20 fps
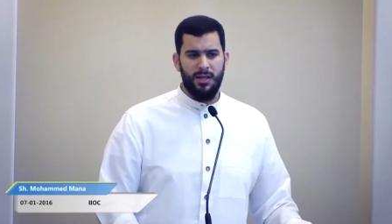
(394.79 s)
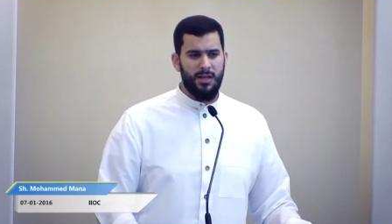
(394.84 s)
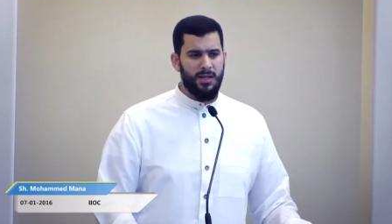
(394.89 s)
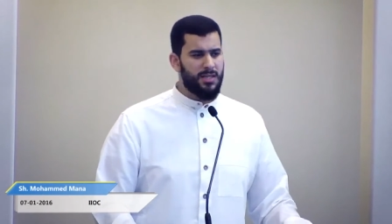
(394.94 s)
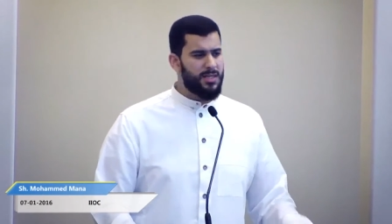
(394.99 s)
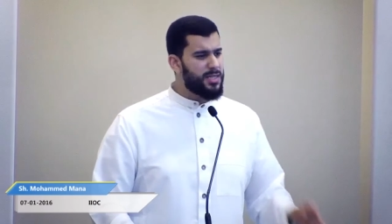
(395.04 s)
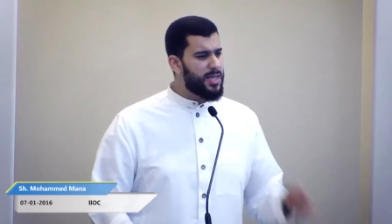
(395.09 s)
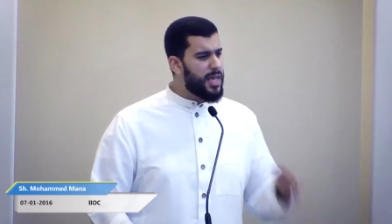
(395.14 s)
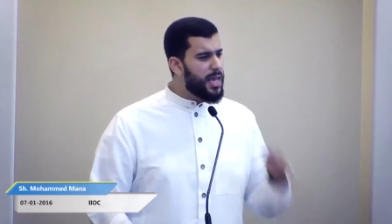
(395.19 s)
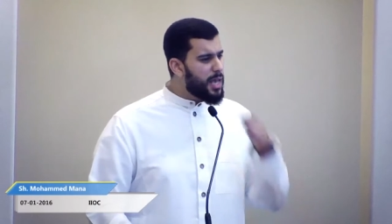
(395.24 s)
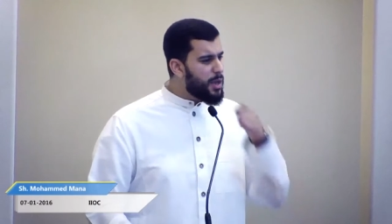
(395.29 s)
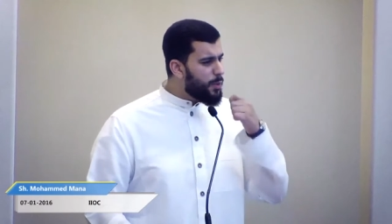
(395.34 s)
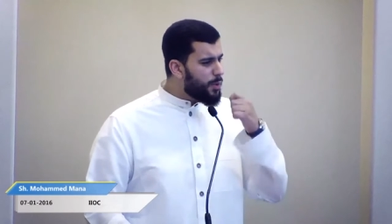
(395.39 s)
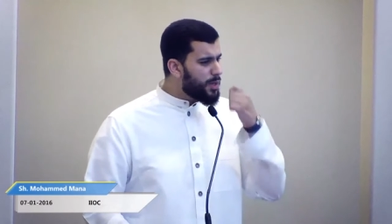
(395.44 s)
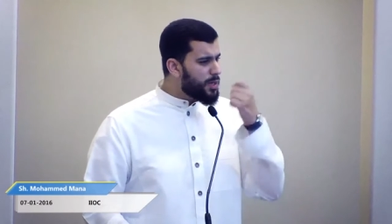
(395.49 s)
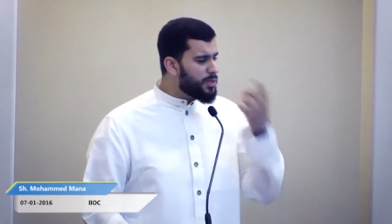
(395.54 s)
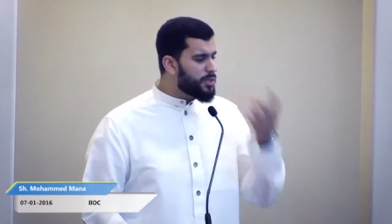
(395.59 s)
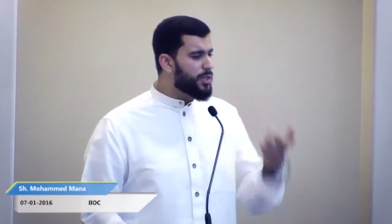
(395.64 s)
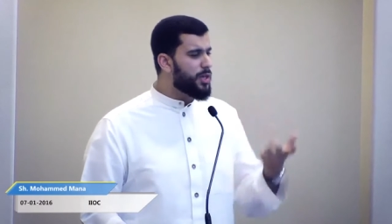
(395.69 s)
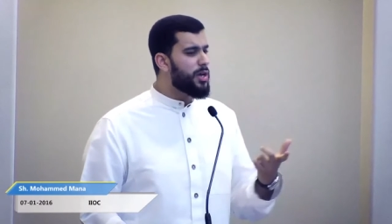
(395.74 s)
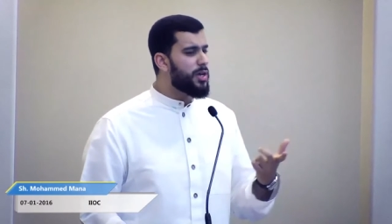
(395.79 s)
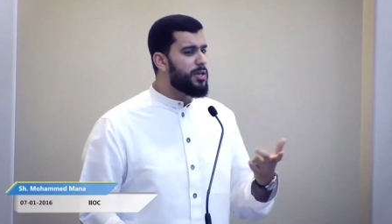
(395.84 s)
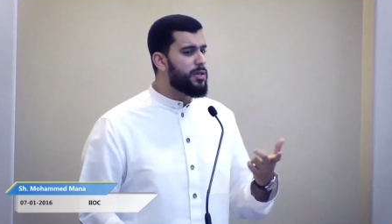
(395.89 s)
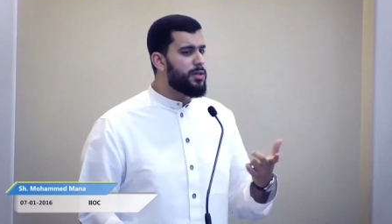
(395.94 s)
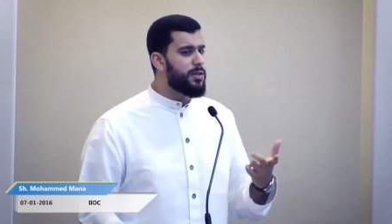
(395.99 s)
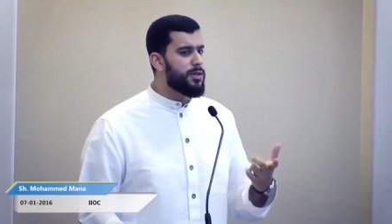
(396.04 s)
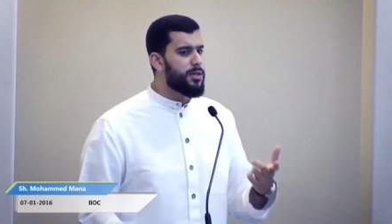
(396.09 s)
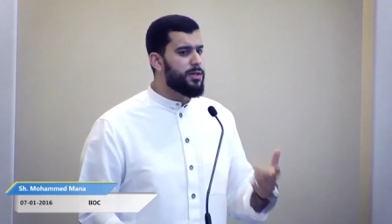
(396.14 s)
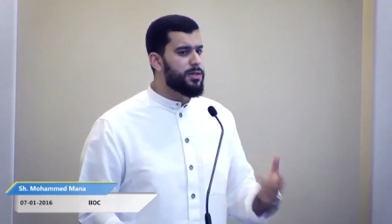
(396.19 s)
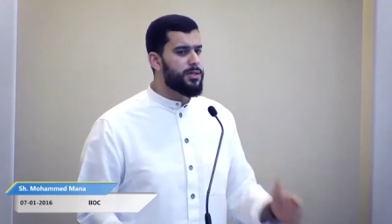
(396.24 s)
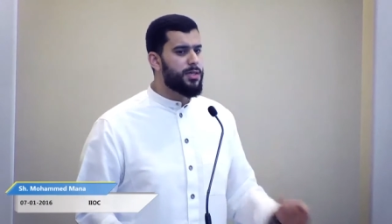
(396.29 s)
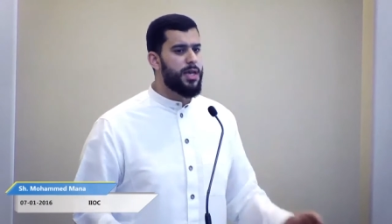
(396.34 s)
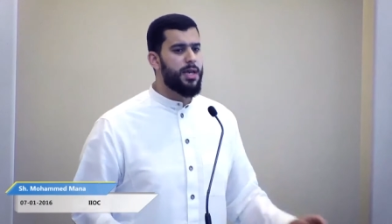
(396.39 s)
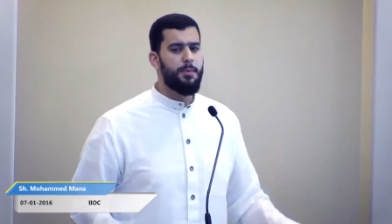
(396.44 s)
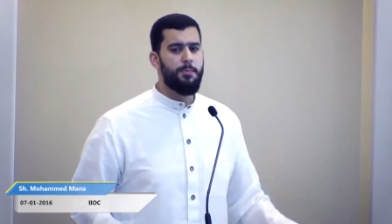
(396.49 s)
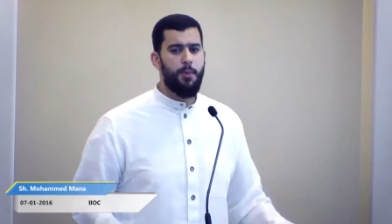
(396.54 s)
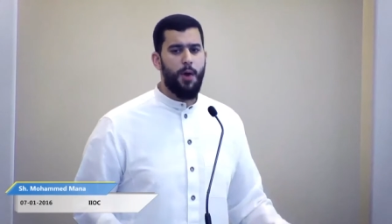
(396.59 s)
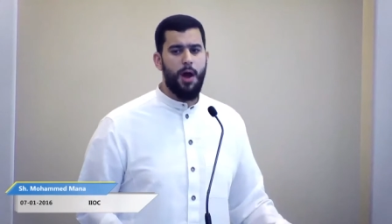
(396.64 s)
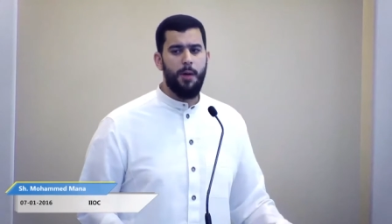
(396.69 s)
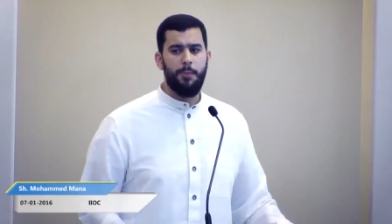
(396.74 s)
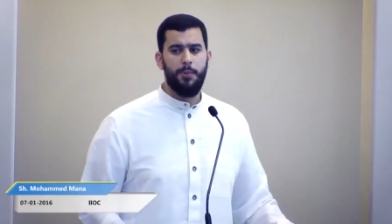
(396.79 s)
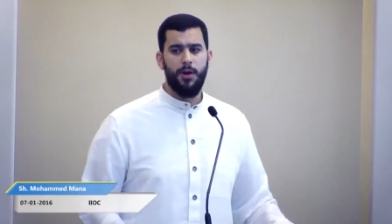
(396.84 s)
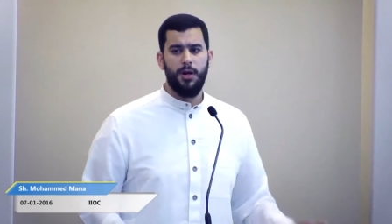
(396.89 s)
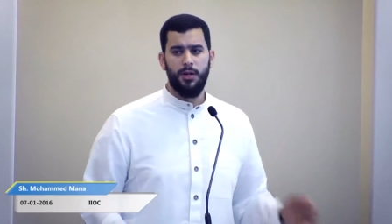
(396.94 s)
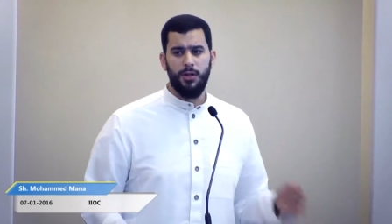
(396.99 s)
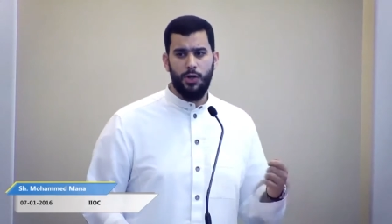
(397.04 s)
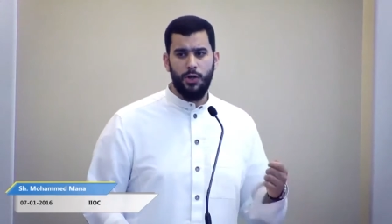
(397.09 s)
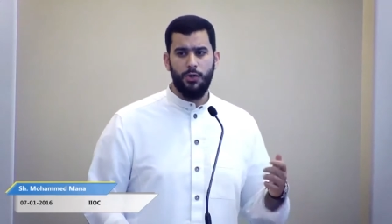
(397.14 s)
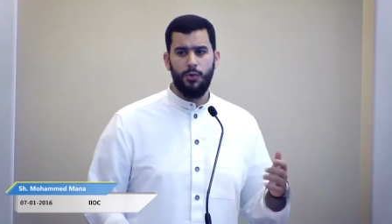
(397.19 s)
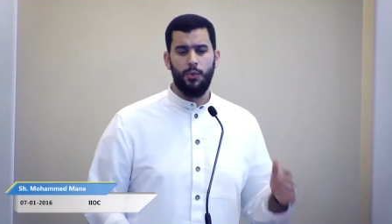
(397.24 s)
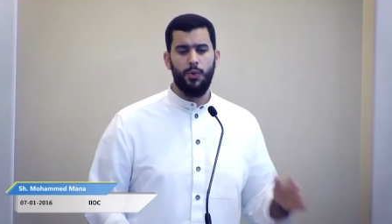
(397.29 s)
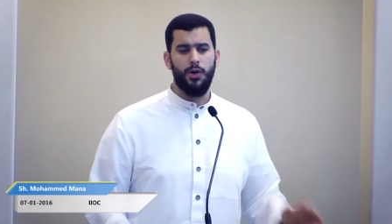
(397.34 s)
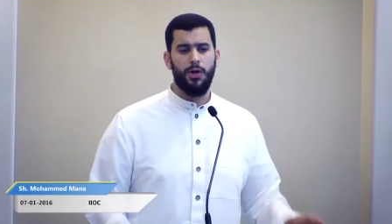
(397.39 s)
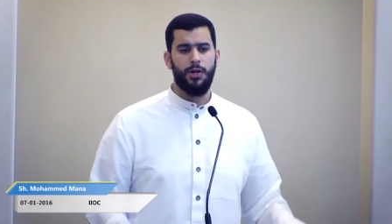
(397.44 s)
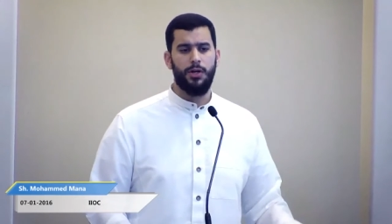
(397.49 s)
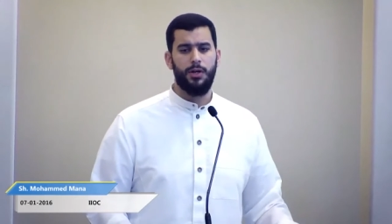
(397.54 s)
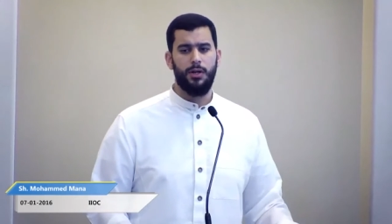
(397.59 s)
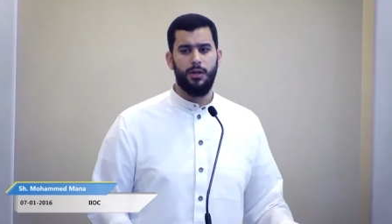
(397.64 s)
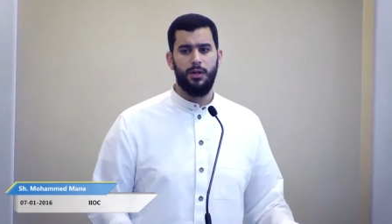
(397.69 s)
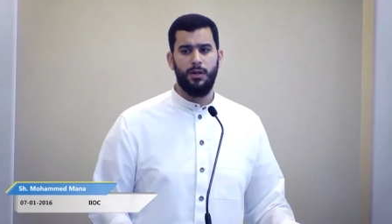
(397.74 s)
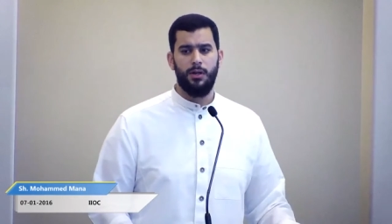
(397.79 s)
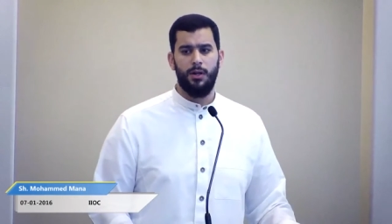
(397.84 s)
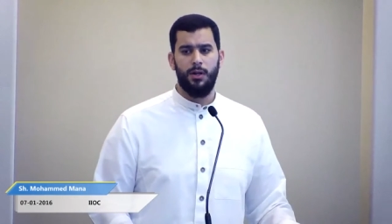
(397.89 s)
Say what is good. Say a proper and good word.